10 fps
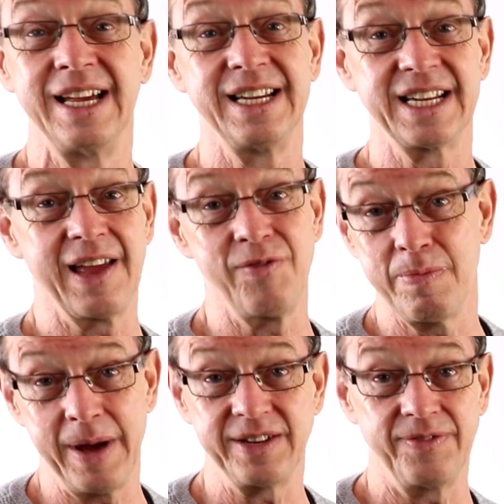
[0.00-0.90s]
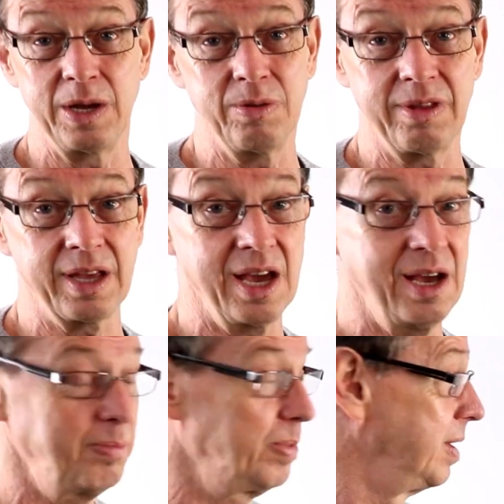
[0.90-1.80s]
To give you a better view of the
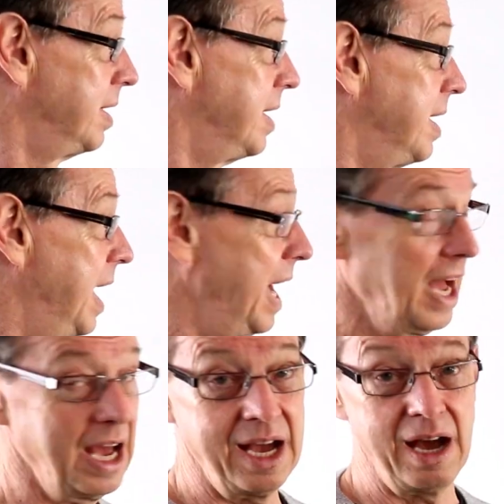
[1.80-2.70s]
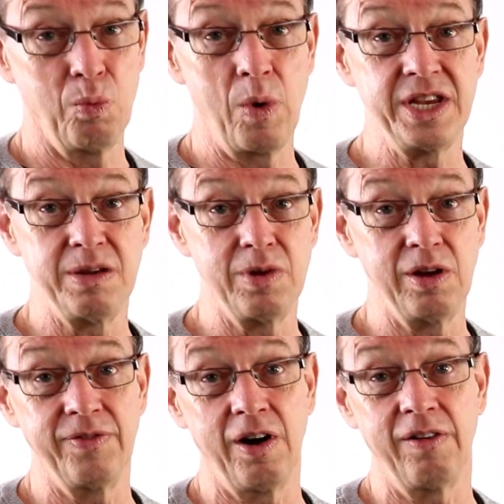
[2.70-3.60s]
curb. And when you
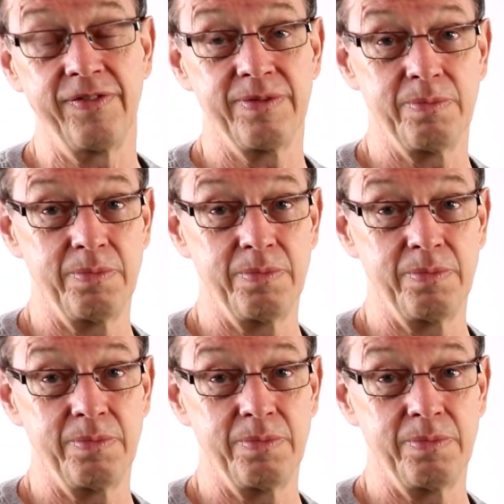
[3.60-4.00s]
move off,